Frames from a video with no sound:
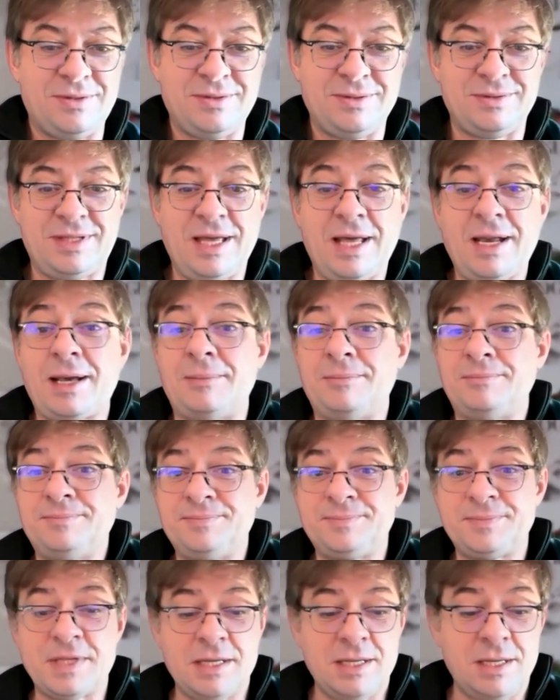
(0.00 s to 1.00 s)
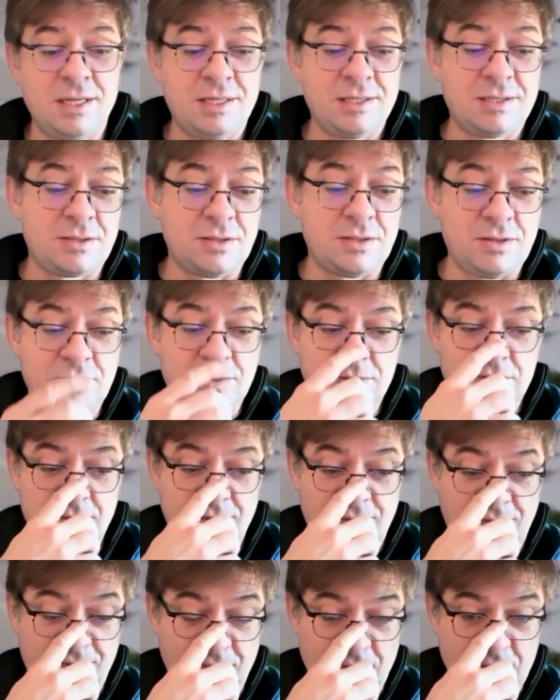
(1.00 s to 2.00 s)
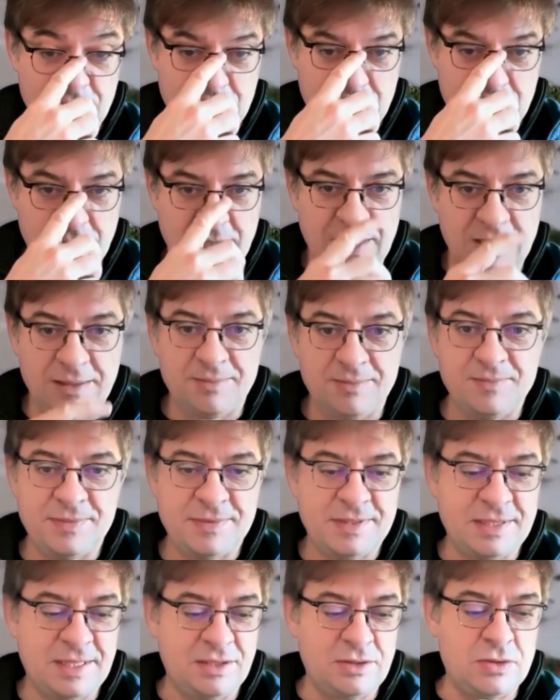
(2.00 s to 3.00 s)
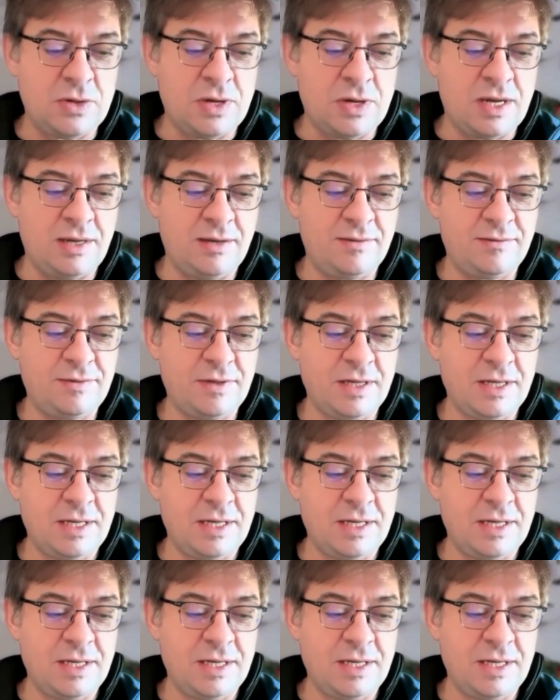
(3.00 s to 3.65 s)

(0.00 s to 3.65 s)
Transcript: data. So the first screen that you have